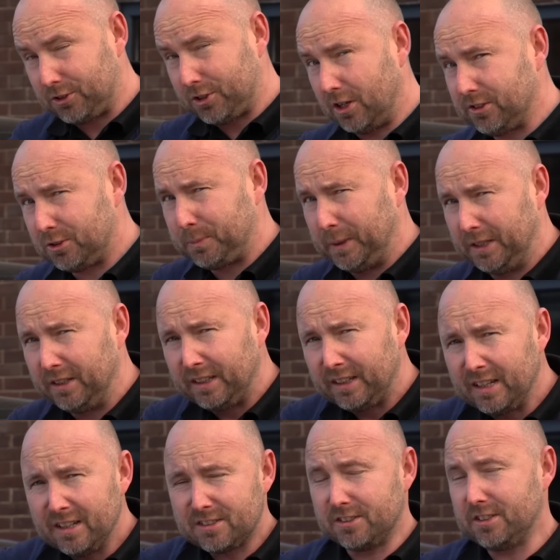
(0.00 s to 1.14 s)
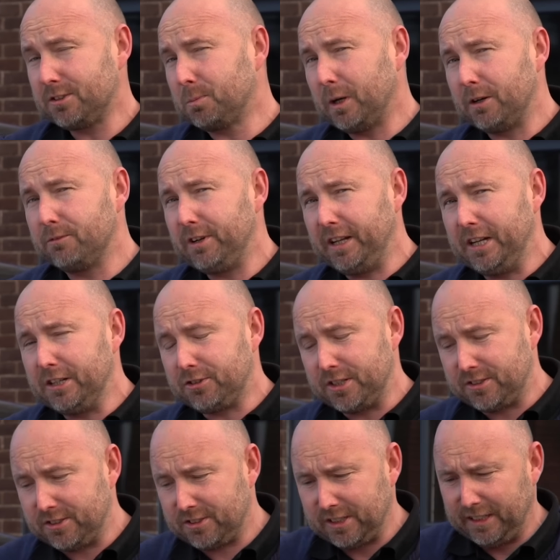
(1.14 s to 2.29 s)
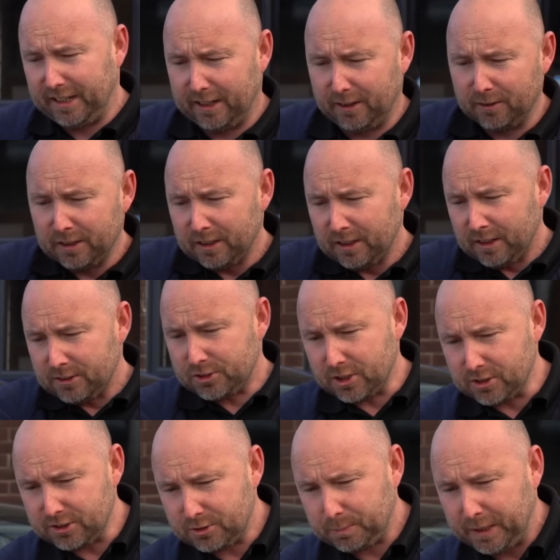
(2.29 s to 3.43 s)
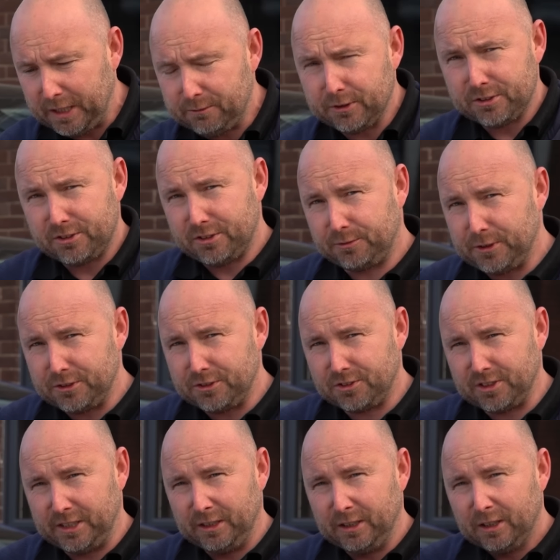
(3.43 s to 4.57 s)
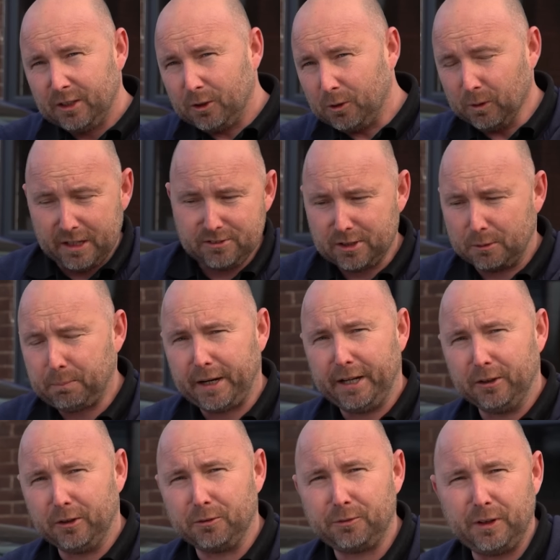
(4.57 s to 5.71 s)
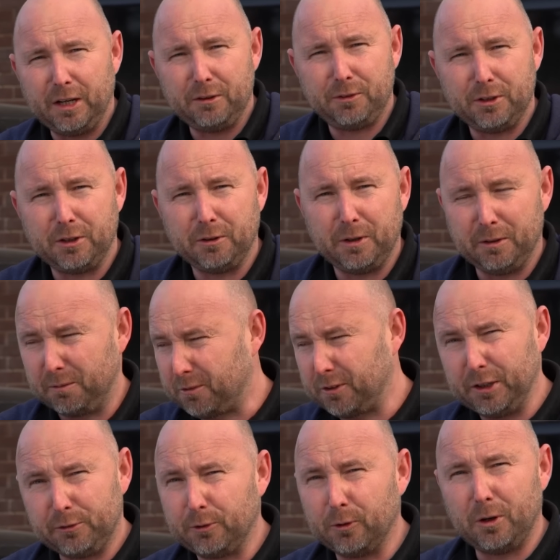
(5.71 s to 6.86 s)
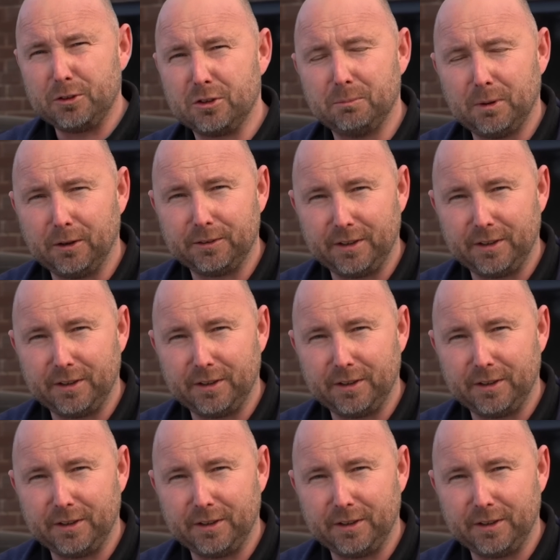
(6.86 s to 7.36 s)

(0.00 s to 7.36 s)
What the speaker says: charging speed. So this is where I'm really interested to see how charging speed versus efficiency all ends up paying off if you're doing a 300 or 400 mile